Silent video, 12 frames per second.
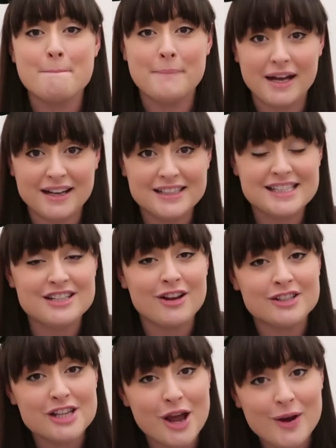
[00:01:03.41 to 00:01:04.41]
But
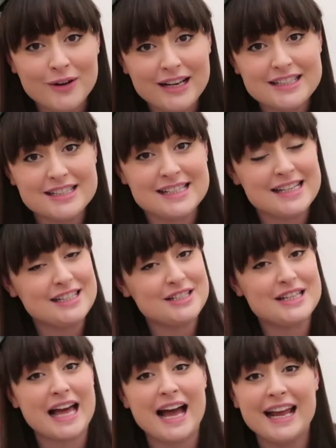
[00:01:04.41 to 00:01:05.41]
not only does he
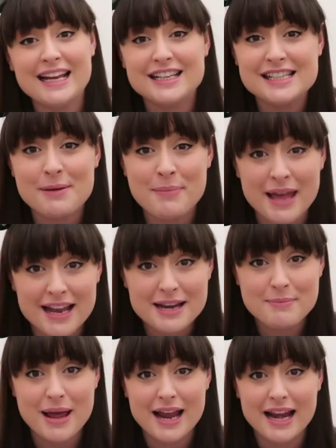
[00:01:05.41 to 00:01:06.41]
do that, he does a
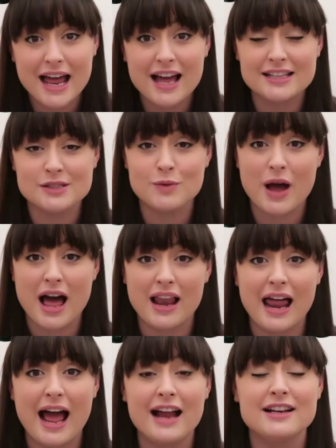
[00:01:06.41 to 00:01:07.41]
pin mailer as
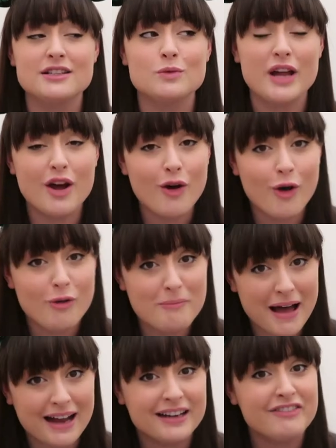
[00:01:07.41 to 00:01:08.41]
well, and we are all
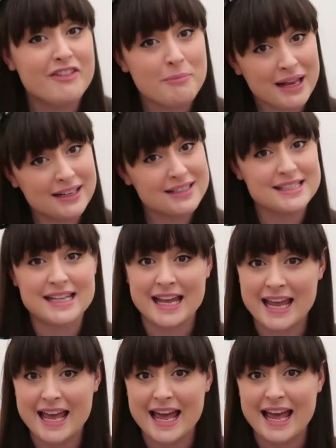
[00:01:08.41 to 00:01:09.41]
mad for pins
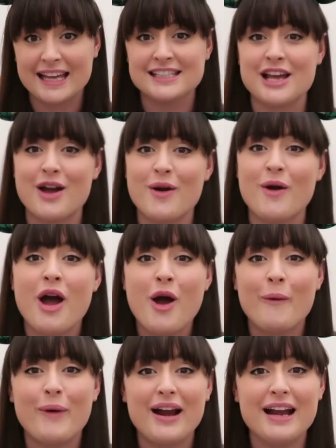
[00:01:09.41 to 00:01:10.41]
here. So
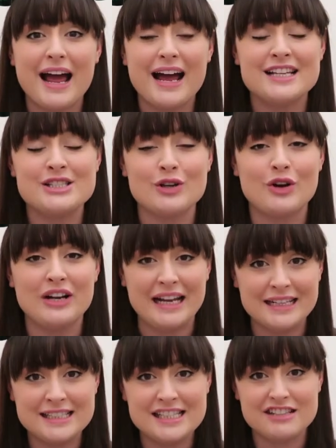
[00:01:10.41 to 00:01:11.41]
when I saw on
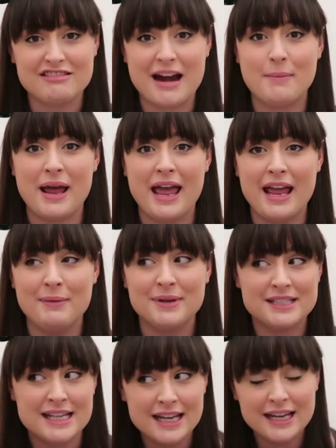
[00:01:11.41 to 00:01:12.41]
Instagram a
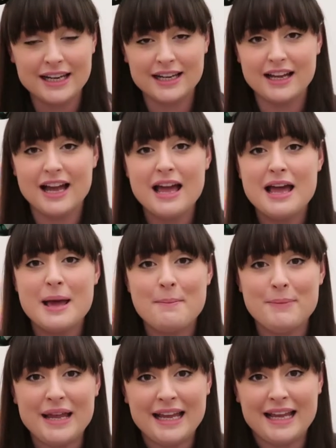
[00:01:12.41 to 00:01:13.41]
particular
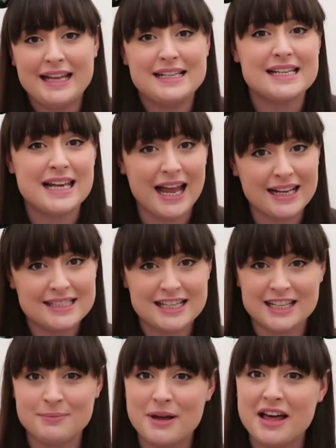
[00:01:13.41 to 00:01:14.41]
Mickey's
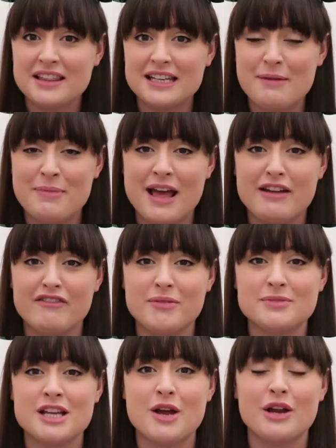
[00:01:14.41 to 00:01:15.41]
ninetieth birthday pin
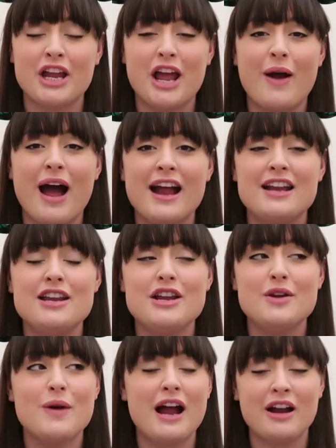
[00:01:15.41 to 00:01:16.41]
from Tokyo, I
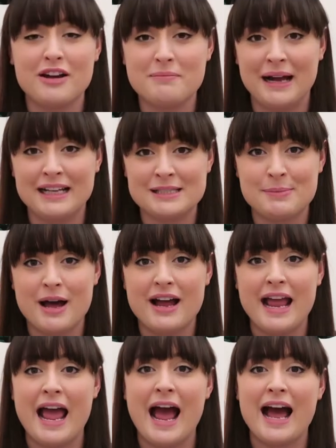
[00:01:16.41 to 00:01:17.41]
knew I couldn't pass by
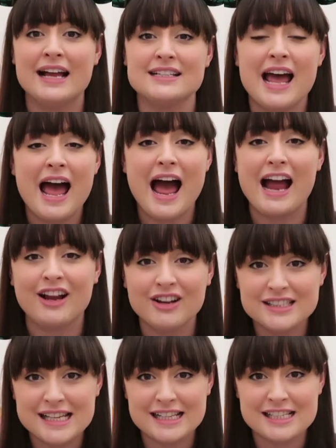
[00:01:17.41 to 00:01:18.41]
it, and I
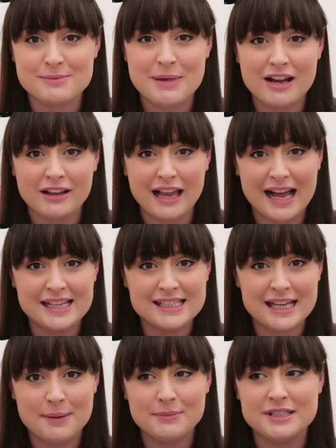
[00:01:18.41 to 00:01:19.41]
contacted Michael,
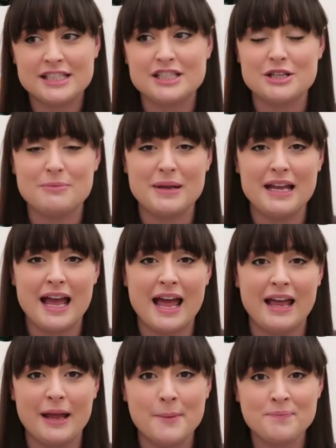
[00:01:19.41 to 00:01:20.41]
asked him to do me
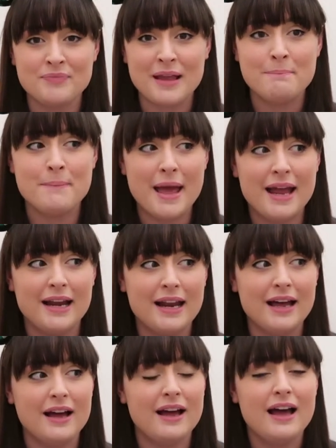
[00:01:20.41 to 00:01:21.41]
a
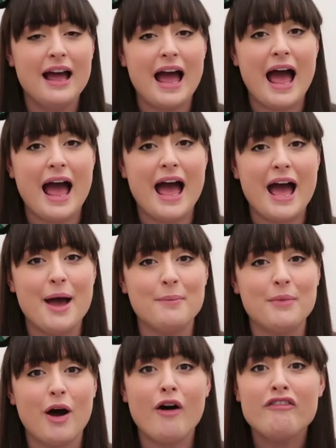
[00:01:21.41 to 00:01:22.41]
mailer
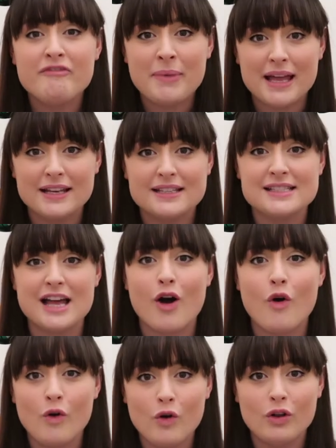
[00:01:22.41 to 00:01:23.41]
um, of pins,
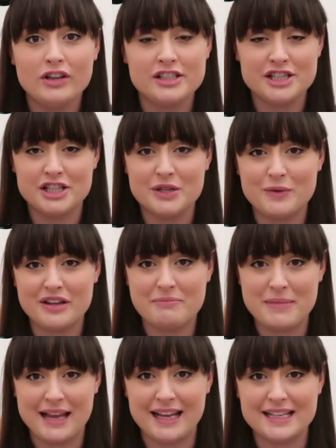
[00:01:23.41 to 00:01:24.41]
all to do with
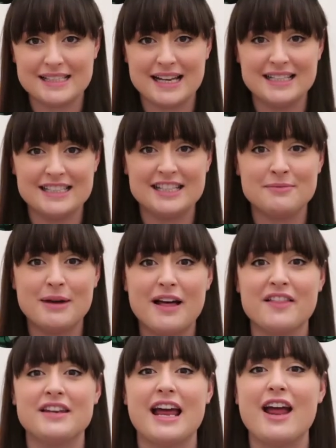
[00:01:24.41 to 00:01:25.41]
Mickey's ninetieth
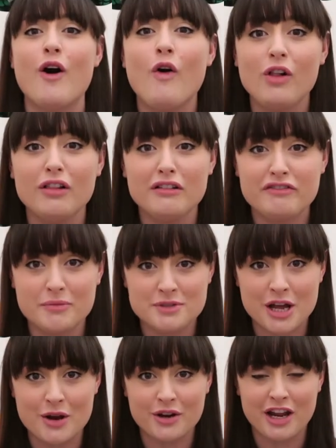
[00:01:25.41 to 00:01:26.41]
birthday, all from
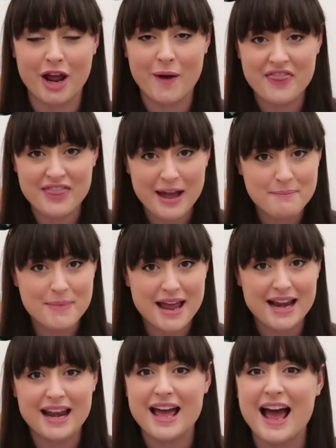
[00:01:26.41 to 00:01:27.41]
Tokyo, and that
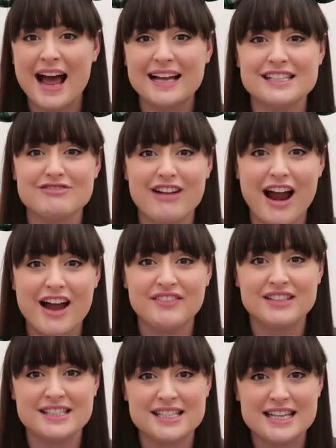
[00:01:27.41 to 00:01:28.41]
mailer has
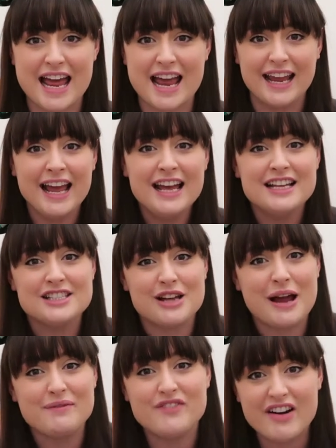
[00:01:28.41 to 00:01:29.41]
arrived today, so
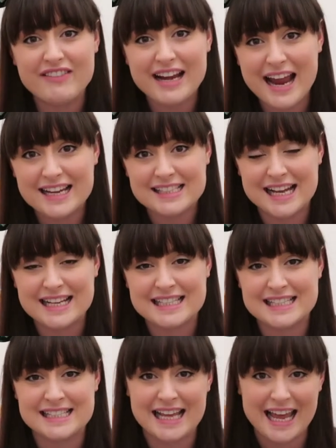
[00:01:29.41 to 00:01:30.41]
I'm very
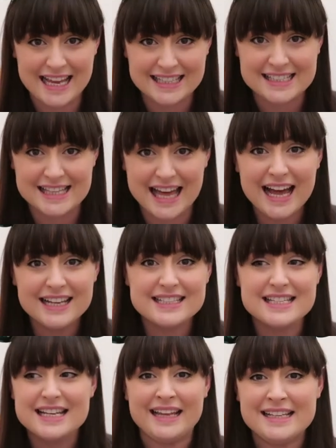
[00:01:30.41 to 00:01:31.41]
excited to get into
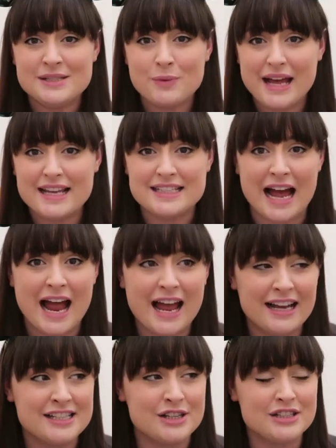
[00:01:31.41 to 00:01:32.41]
that. It's weird,
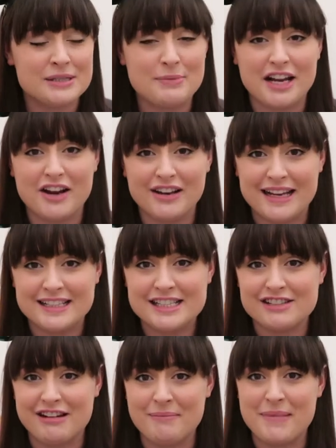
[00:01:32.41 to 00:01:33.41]
I, I saw somebody on
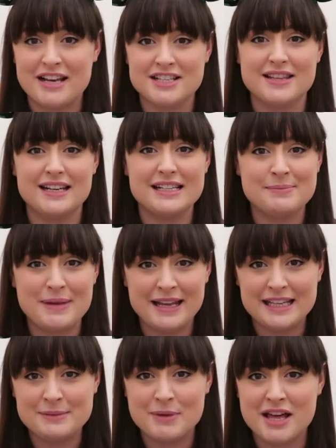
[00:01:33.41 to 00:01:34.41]
Instagram mention that it's
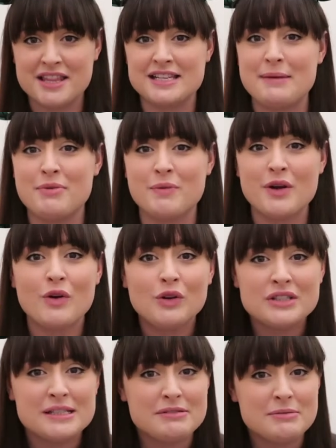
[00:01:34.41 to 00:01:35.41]
Mickey's birthday, but we
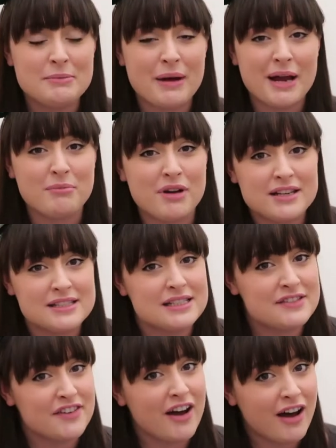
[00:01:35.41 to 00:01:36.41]
all seem to be buying
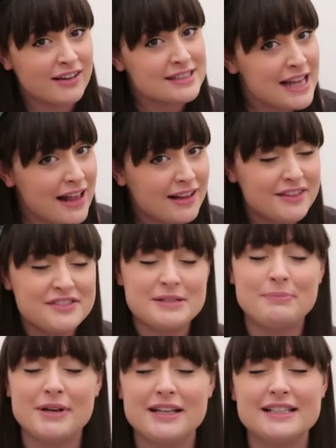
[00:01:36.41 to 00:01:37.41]
presents for ourselves,
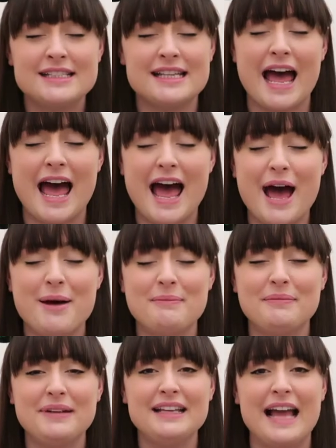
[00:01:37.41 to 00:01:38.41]
but
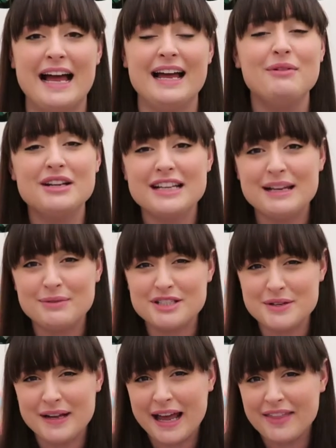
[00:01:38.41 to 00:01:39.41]
um, yeah, we're, we're
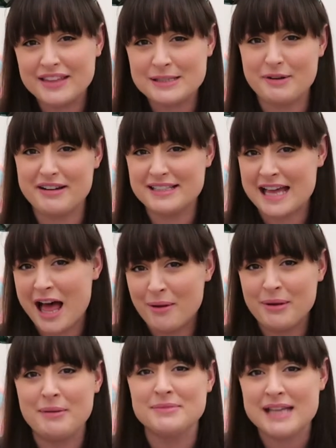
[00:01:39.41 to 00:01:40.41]
doing it in the spirit to
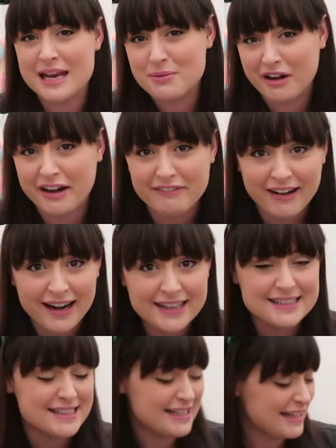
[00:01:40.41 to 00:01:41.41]
help him celebrate,
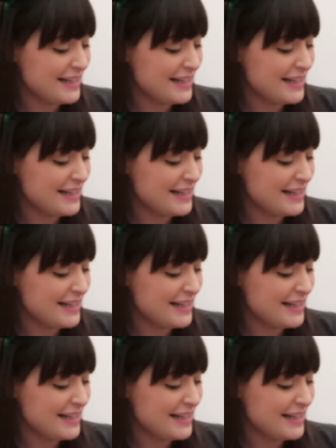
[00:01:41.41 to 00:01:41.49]
right?